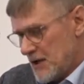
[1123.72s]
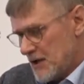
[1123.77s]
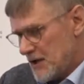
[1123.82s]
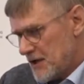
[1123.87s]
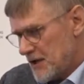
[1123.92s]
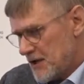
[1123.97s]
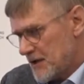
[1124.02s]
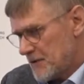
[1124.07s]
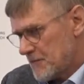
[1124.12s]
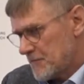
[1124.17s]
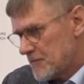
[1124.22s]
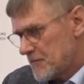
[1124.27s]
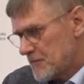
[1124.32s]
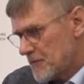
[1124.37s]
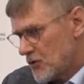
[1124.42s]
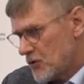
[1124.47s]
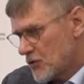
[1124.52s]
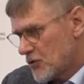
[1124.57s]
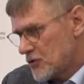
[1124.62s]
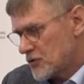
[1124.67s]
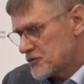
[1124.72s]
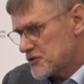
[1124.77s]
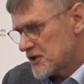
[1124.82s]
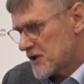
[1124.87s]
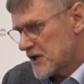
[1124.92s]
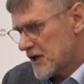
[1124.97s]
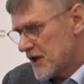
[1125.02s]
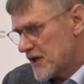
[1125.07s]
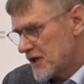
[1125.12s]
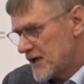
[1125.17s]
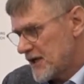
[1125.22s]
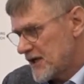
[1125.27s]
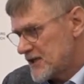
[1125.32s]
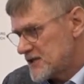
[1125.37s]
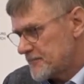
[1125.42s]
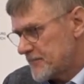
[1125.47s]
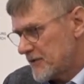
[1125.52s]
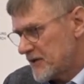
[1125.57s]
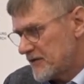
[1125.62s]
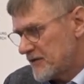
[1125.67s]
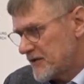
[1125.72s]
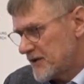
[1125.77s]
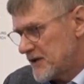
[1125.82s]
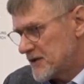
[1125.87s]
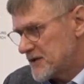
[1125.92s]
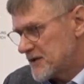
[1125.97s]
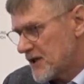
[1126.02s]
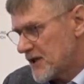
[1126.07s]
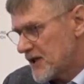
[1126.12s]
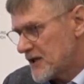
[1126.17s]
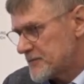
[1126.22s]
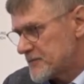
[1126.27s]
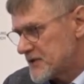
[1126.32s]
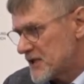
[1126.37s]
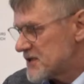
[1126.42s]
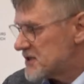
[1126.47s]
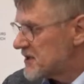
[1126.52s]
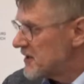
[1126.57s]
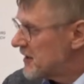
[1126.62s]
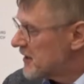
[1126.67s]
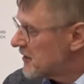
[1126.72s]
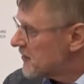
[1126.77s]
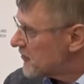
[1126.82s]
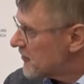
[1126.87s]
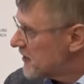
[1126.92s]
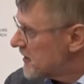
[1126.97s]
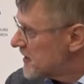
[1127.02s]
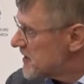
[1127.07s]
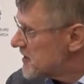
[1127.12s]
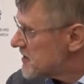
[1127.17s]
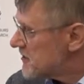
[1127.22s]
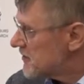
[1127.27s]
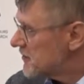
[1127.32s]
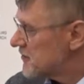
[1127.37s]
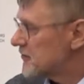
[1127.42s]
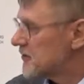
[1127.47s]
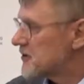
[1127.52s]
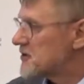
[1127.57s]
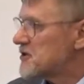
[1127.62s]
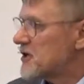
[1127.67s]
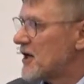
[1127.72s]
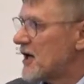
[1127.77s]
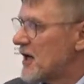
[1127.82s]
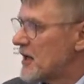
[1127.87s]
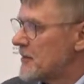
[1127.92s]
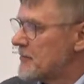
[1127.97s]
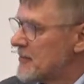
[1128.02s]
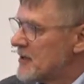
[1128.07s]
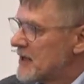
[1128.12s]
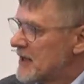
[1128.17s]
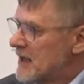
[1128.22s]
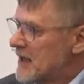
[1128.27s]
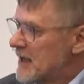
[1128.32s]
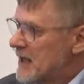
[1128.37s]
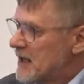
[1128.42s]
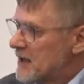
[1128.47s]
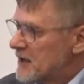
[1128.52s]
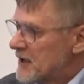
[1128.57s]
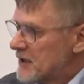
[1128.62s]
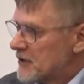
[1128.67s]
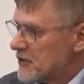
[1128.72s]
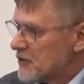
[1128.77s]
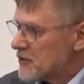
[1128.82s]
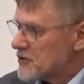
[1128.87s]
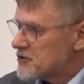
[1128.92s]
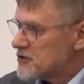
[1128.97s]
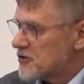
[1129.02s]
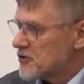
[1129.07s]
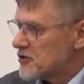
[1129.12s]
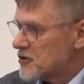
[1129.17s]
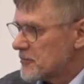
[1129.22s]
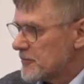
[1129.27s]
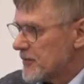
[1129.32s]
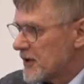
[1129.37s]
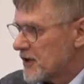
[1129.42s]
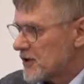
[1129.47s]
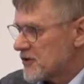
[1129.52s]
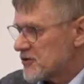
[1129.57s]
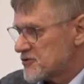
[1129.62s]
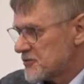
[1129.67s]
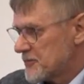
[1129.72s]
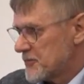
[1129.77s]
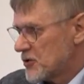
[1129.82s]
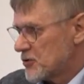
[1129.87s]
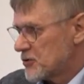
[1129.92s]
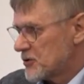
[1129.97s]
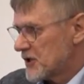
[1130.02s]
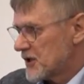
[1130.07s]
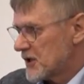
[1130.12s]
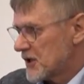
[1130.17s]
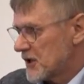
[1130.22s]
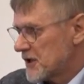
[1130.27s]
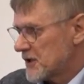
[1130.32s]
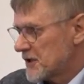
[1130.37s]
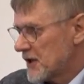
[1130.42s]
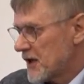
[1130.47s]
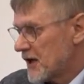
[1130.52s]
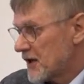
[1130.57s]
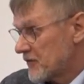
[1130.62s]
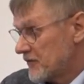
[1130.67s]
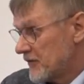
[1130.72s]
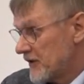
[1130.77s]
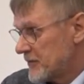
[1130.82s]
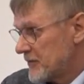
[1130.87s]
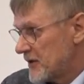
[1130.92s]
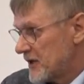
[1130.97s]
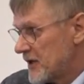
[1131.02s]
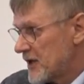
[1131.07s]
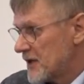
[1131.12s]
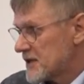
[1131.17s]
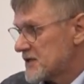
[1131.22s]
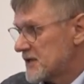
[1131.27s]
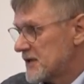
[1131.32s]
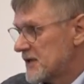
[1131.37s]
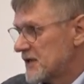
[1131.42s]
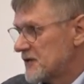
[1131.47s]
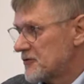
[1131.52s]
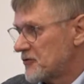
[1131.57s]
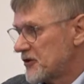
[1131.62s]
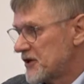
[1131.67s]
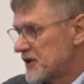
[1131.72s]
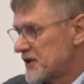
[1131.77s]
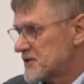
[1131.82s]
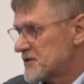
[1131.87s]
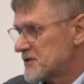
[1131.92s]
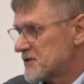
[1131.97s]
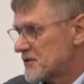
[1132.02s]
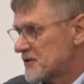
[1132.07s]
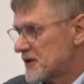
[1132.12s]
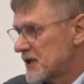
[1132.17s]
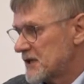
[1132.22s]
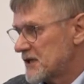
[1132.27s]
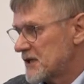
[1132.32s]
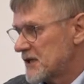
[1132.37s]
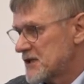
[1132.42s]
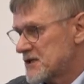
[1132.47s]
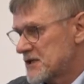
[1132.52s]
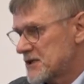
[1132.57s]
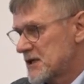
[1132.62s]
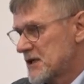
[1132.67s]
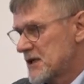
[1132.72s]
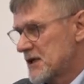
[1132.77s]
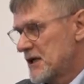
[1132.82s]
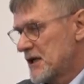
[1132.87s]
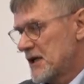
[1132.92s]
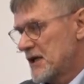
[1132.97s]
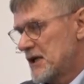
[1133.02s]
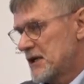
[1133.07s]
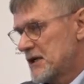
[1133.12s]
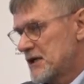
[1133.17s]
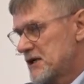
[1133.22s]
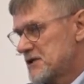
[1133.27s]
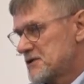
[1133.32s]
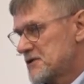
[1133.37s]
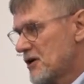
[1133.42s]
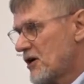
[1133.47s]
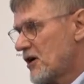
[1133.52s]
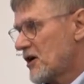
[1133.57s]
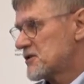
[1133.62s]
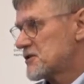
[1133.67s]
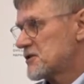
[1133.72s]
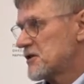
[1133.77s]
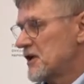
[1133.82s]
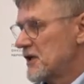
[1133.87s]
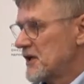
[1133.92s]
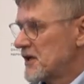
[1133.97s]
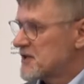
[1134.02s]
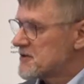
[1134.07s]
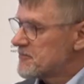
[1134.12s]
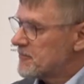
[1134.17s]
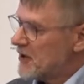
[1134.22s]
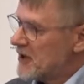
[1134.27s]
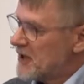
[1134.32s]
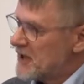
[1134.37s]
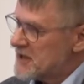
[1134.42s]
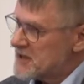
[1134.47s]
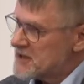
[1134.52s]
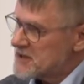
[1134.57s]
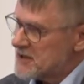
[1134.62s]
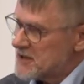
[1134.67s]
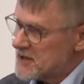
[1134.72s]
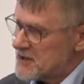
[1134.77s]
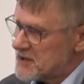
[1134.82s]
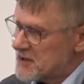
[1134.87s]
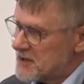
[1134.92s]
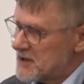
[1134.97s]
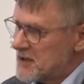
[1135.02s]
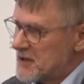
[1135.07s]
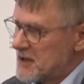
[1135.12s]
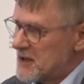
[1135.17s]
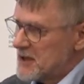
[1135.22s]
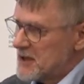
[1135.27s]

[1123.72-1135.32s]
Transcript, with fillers: um, oncogenic HPV types has increased over time. Then also tobacco smoking in young women has increased, so that this, this largely explains this